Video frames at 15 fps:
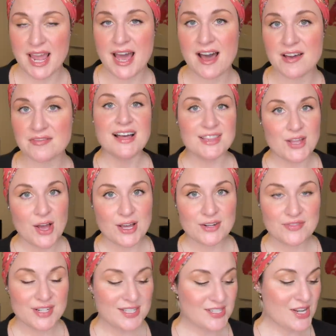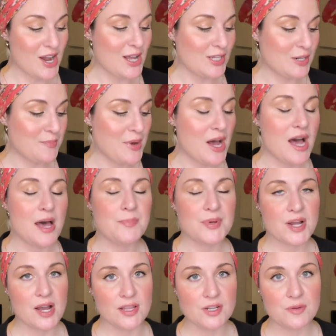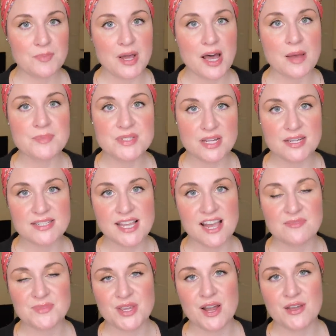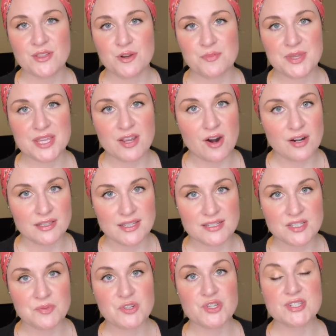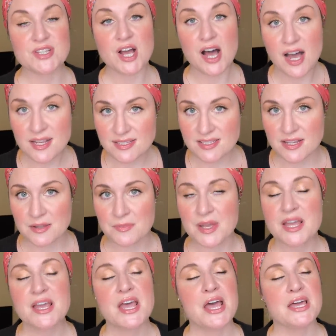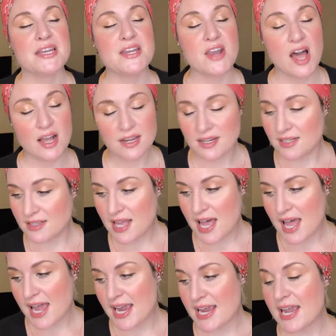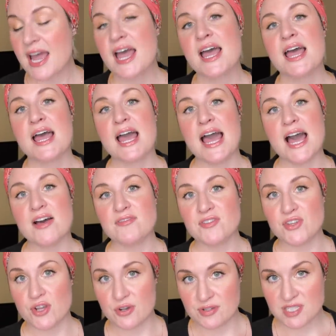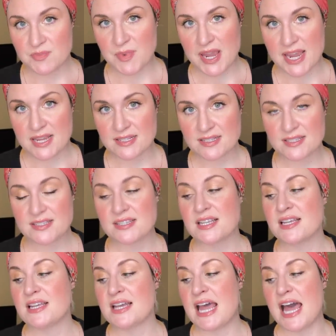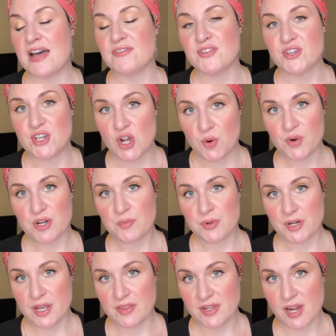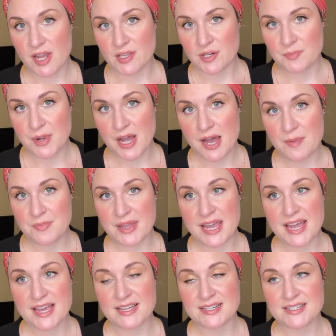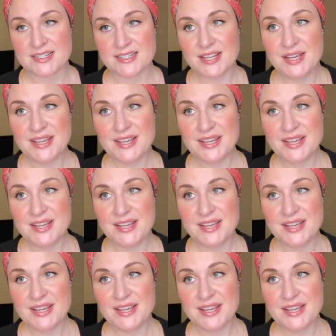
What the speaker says: have. A lot of it is ColourPop. ColourPop does have me on their PR list, which is awesome, not gonna lie. Have no space, have nowhere to put all the ColourPop, and